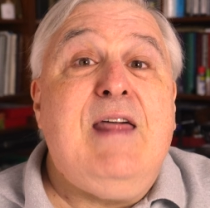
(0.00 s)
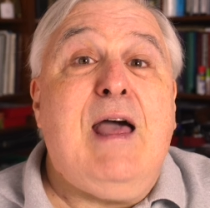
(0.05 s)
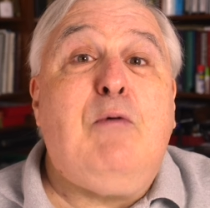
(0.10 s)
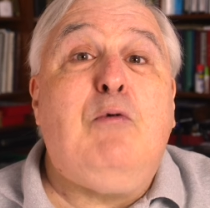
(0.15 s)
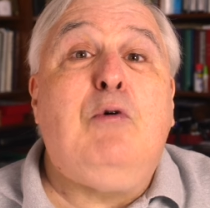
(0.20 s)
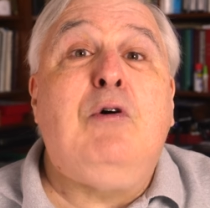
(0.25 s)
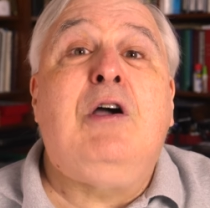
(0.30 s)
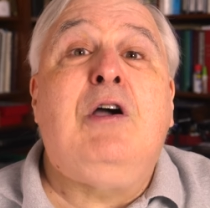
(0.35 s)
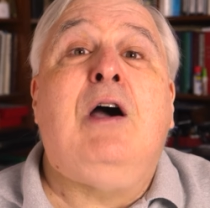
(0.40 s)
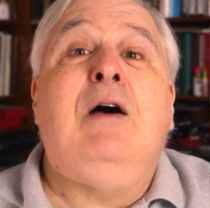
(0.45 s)
That
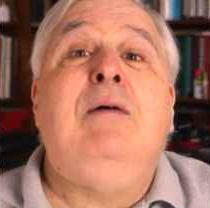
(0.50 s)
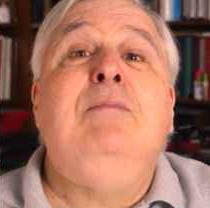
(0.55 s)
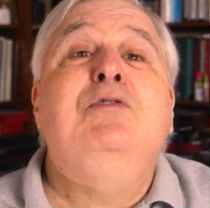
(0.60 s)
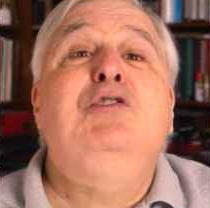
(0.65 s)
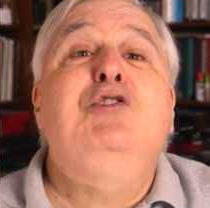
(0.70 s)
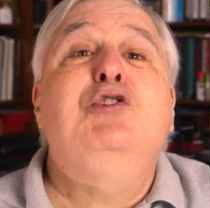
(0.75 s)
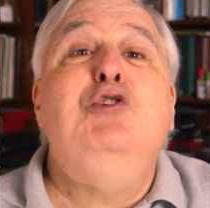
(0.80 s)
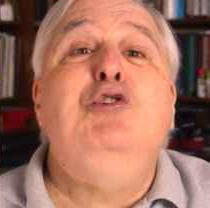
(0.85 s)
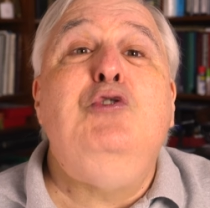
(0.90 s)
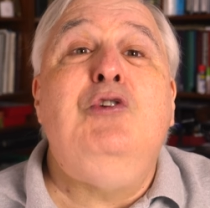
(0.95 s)
will come
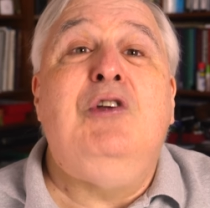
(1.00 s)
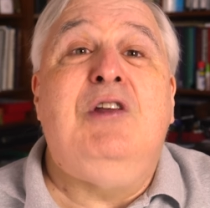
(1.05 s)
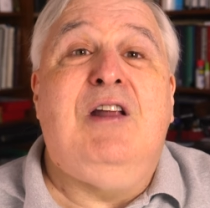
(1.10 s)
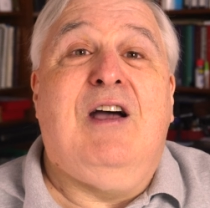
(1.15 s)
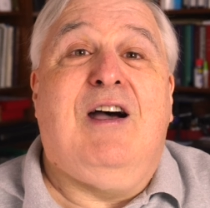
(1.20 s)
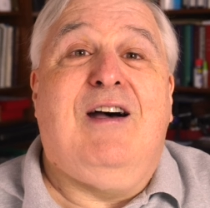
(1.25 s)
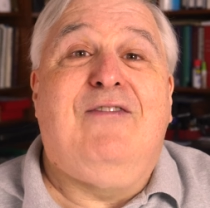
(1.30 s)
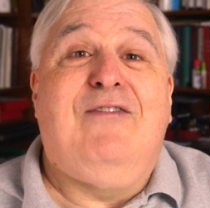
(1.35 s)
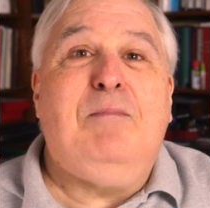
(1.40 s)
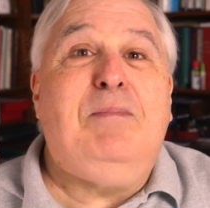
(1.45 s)
soon
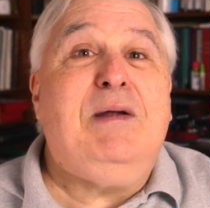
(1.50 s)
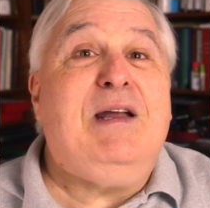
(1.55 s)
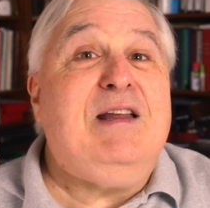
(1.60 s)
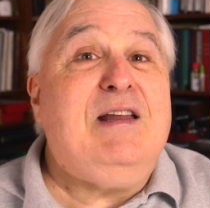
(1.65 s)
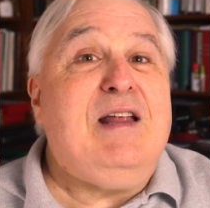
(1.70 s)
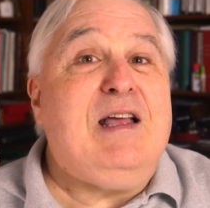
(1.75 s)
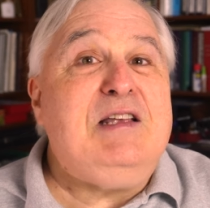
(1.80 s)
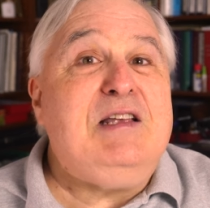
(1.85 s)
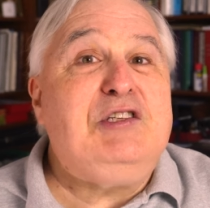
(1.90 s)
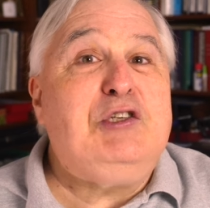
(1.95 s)
enough, but a
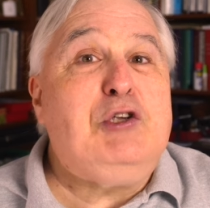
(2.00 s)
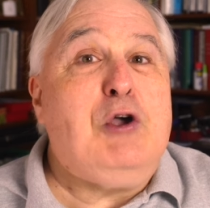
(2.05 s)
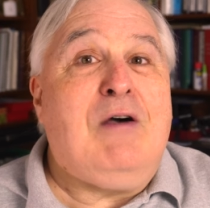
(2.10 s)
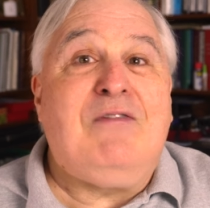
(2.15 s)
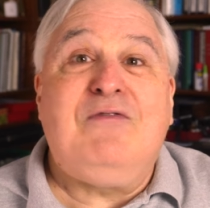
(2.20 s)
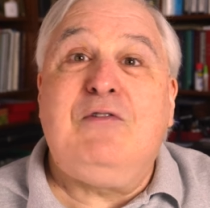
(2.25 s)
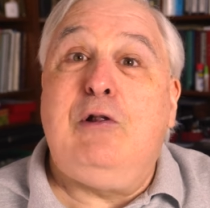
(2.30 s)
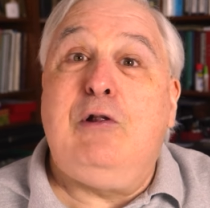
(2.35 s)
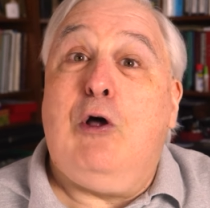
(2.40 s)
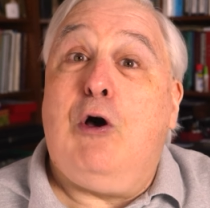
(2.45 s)
nice
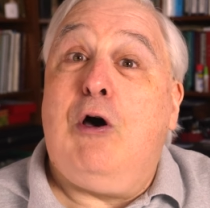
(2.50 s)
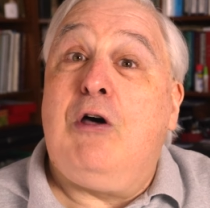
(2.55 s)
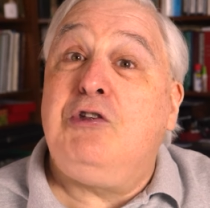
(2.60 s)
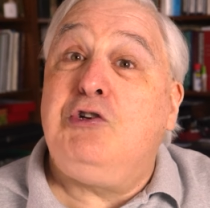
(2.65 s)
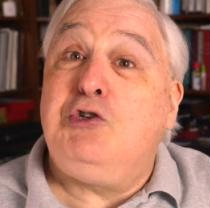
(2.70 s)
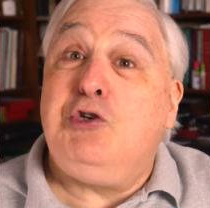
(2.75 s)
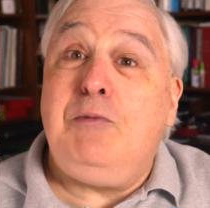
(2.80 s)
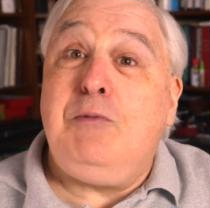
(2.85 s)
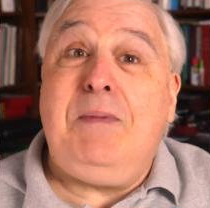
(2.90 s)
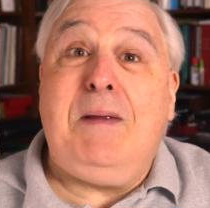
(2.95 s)
soft cloth
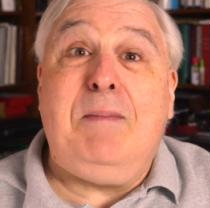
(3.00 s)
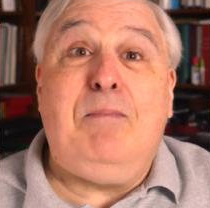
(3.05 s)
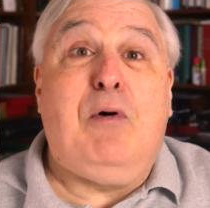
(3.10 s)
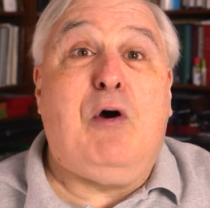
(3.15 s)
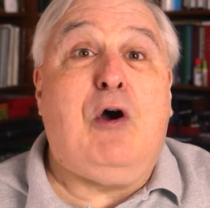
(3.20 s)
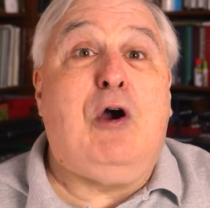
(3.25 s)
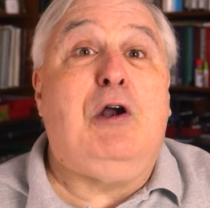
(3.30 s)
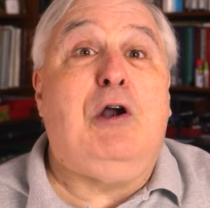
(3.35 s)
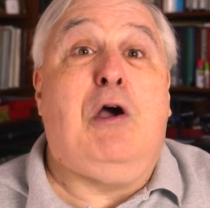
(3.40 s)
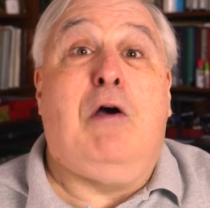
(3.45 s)
should be
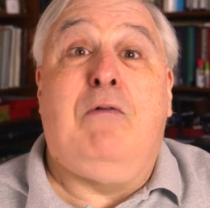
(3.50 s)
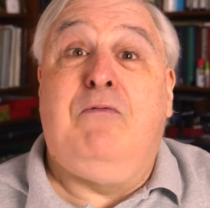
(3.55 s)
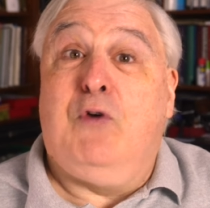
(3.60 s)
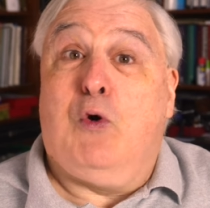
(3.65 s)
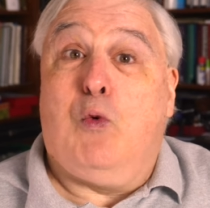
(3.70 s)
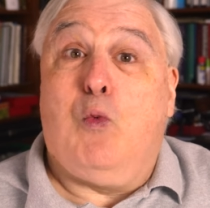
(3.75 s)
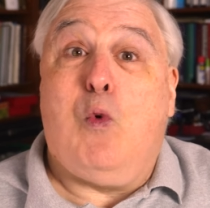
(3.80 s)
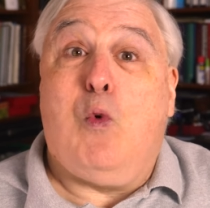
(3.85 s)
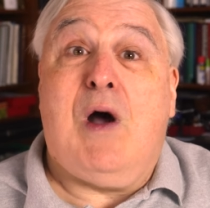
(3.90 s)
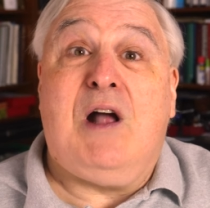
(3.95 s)
part of
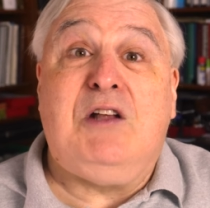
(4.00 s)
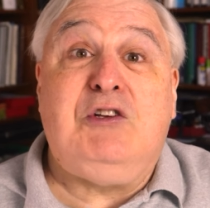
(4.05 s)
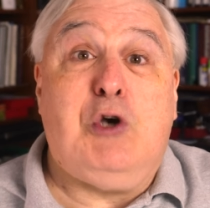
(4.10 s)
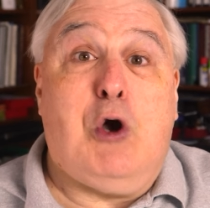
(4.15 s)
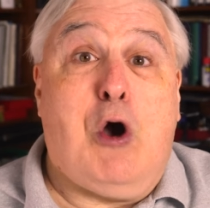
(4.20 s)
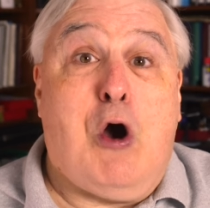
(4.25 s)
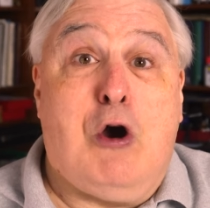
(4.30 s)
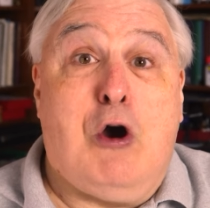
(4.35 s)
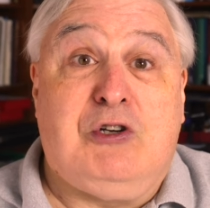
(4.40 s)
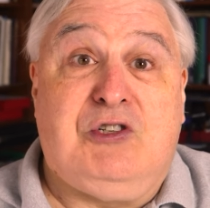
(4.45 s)
your watch
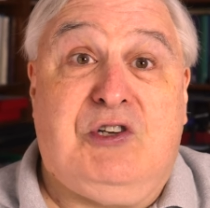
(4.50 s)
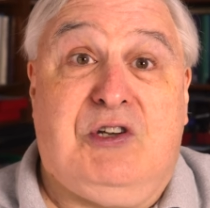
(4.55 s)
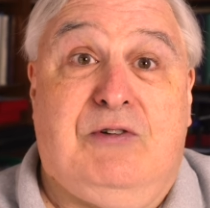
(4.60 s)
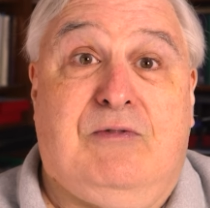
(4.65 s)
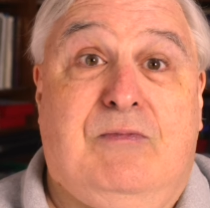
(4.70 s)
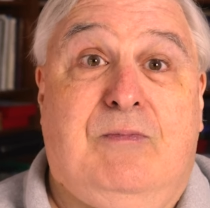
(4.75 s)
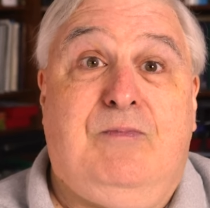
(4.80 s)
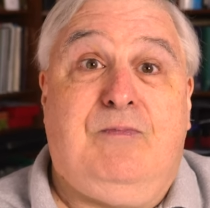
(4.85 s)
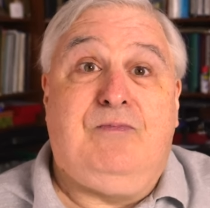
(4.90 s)
arsenal.